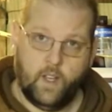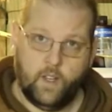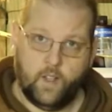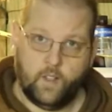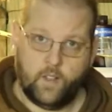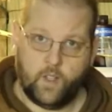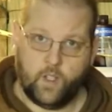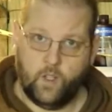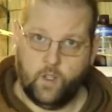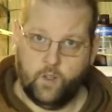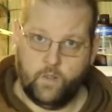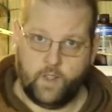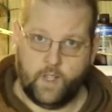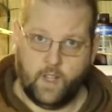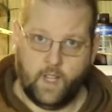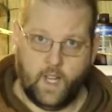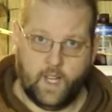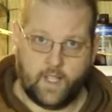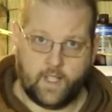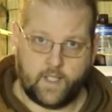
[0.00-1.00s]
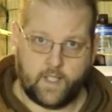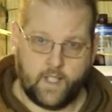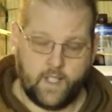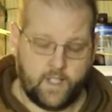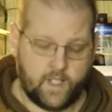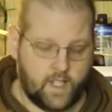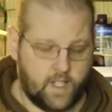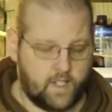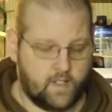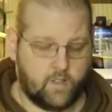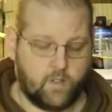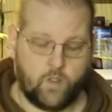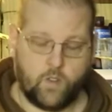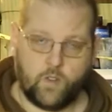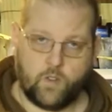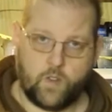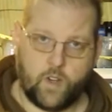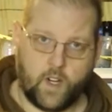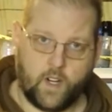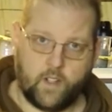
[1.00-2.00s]
The UV light sees it,
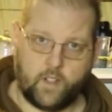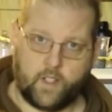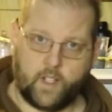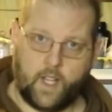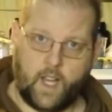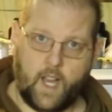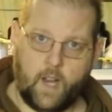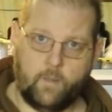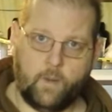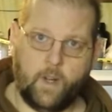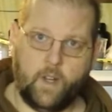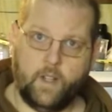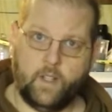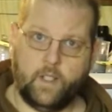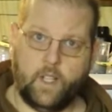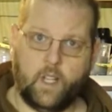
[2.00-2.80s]
triggers the camera,